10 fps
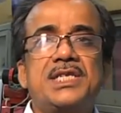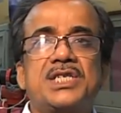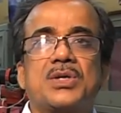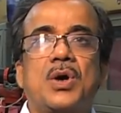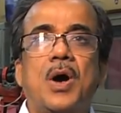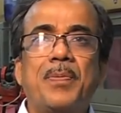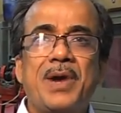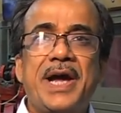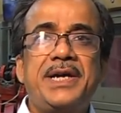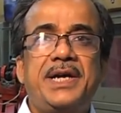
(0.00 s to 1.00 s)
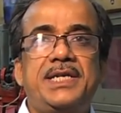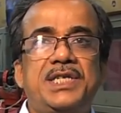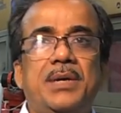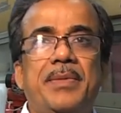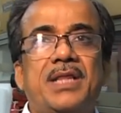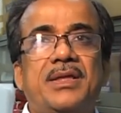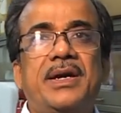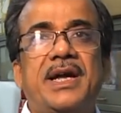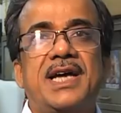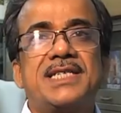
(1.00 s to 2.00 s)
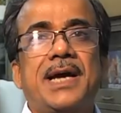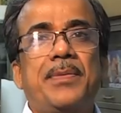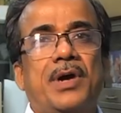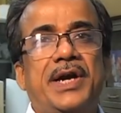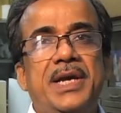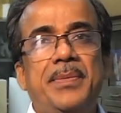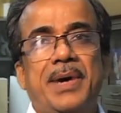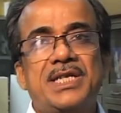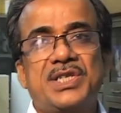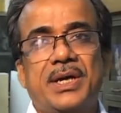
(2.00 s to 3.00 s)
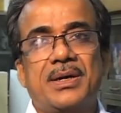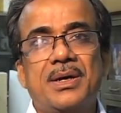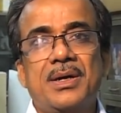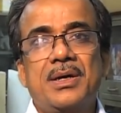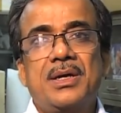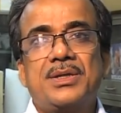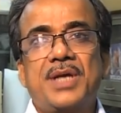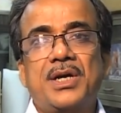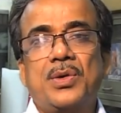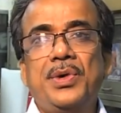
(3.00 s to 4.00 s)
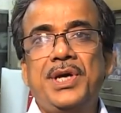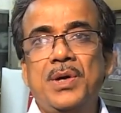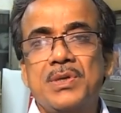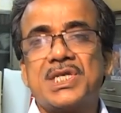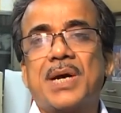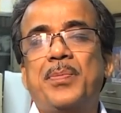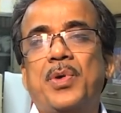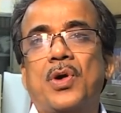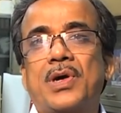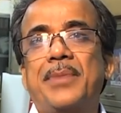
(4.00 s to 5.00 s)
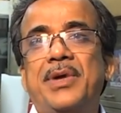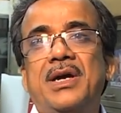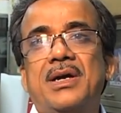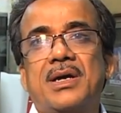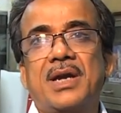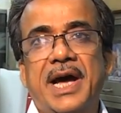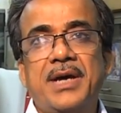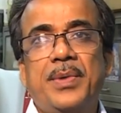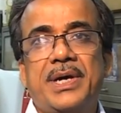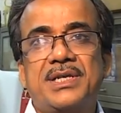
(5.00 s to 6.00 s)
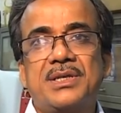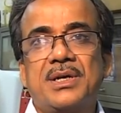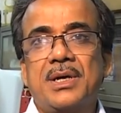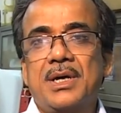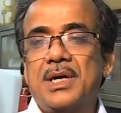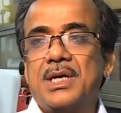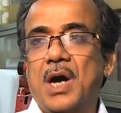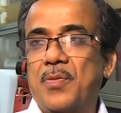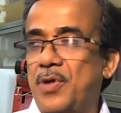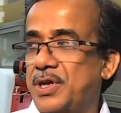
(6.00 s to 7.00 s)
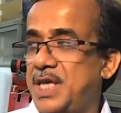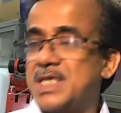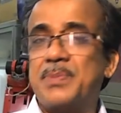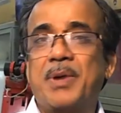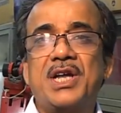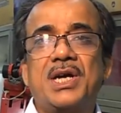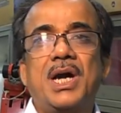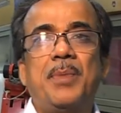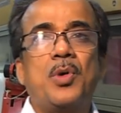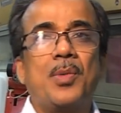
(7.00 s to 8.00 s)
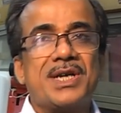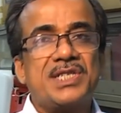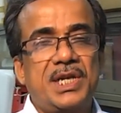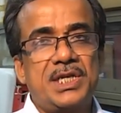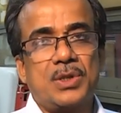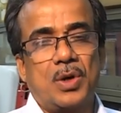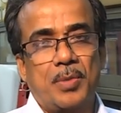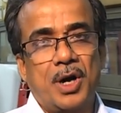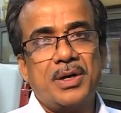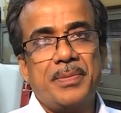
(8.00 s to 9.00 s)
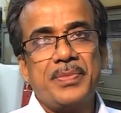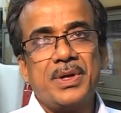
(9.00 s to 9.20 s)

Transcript: this offline teaching method as I have already mentioned that we use some programming language. Now, for this particular Puma series robot,